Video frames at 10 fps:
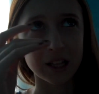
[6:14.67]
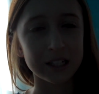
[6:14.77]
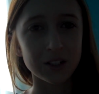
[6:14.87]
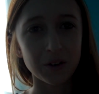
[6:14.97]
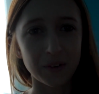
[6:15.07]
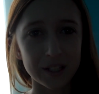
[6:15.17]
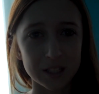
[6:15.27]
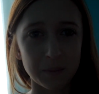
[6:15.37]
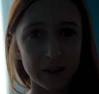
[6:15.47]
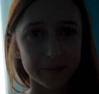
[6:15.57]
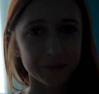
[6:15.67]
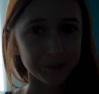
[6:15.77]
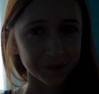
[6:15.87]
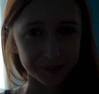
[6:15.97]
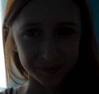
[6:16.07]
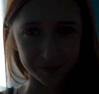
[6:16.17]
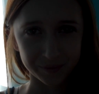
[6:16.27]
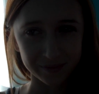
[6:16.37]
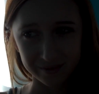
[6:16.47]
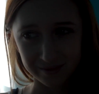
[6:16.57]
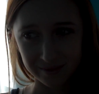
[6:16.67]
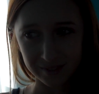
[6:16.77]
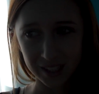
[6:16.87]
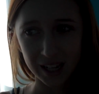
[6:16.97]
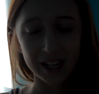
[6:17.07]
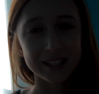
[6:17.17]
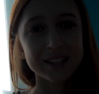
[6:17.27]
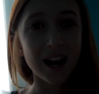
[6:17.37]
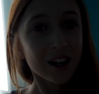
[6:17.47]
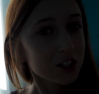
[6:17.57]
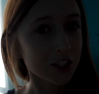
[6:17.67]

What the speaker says: Like, no offense, but it's not